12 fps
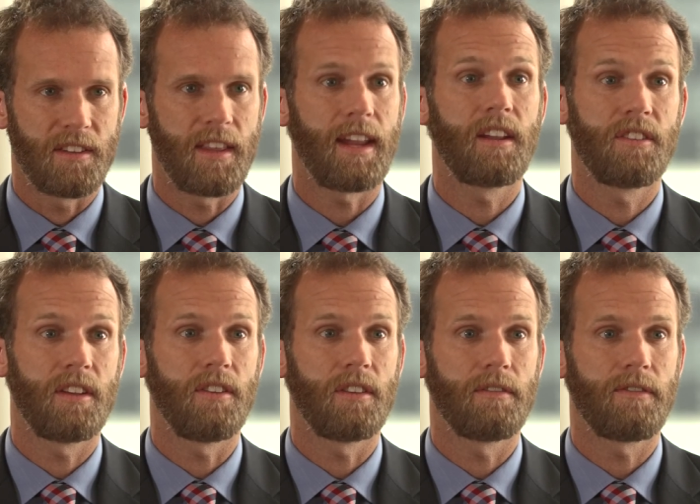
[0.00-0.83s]
As they
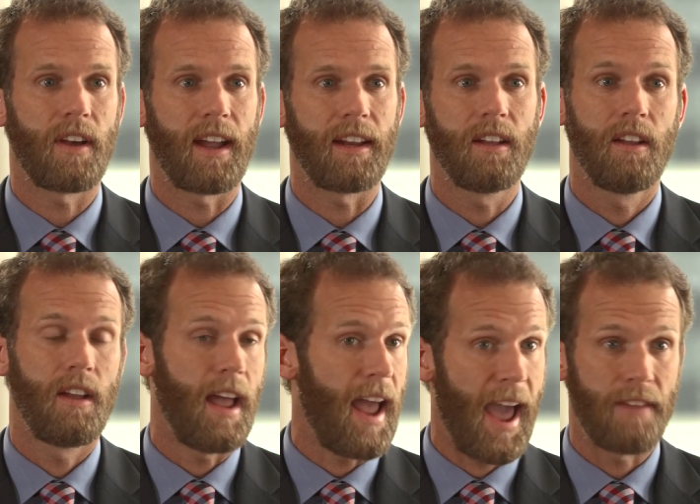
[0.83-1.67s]
continue the fight,
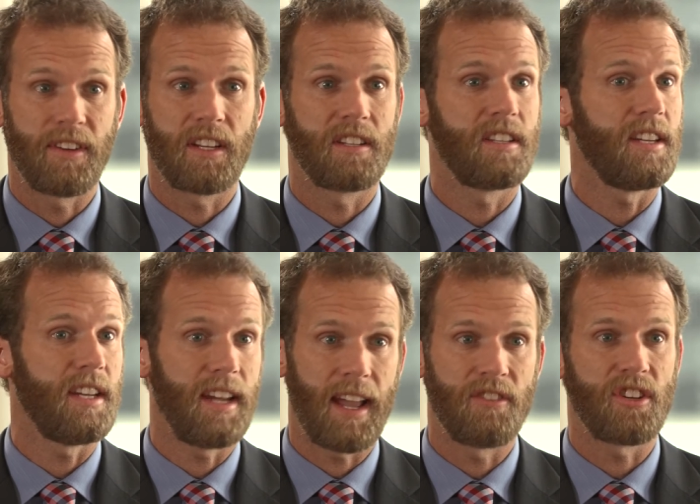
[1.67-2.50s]

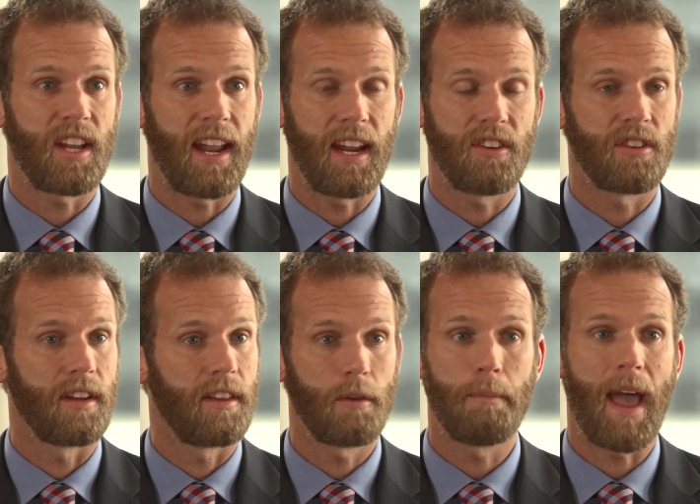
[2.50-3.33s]
advocacy, education,
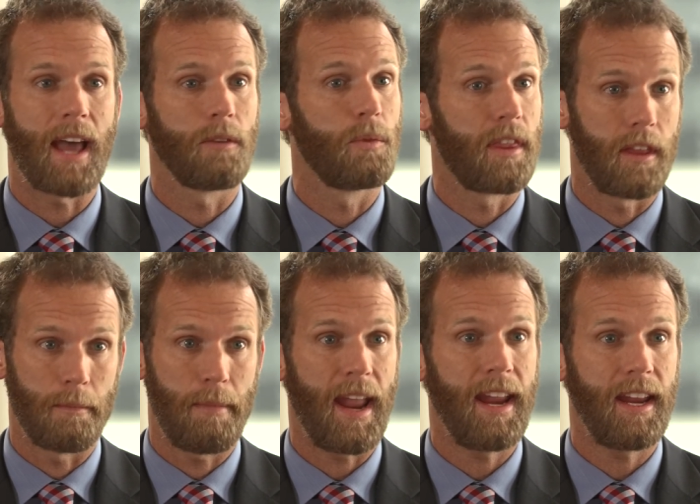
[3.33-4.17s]
and their battle with their
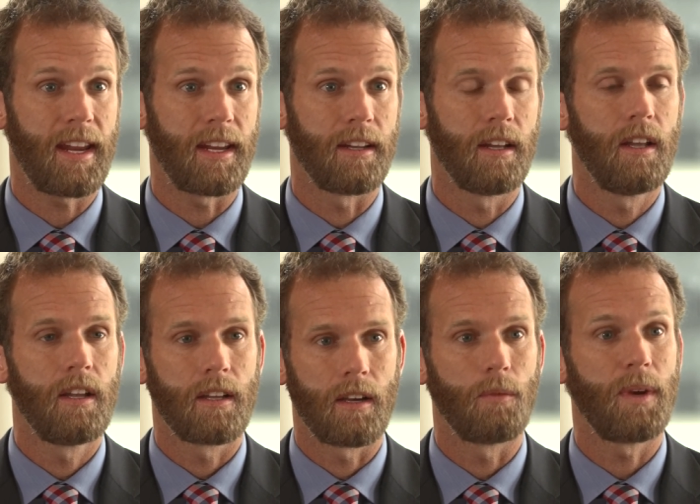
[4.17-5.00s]
pain,
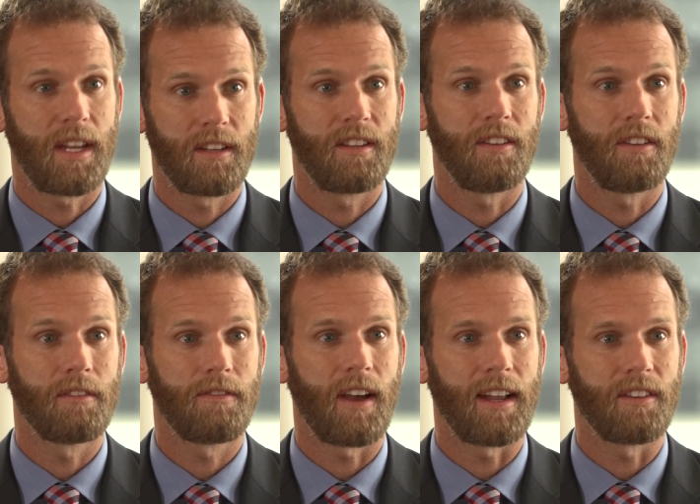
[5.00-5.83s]
we continue the
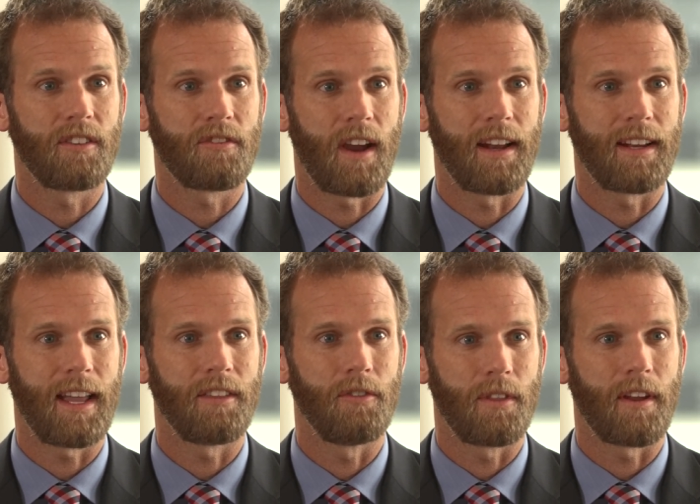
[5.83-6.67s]
fight to try to get
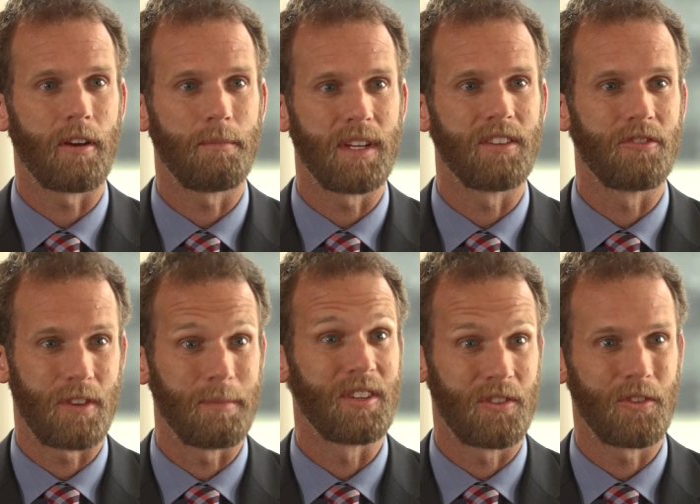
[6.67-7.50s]
new therapies and
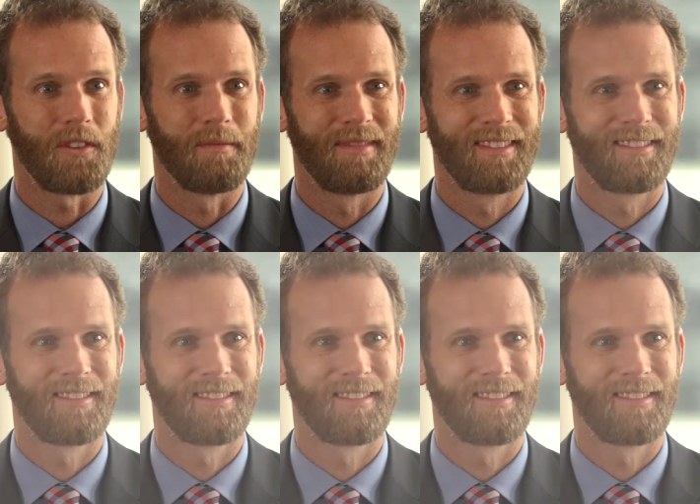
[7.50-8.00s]
treatments to them.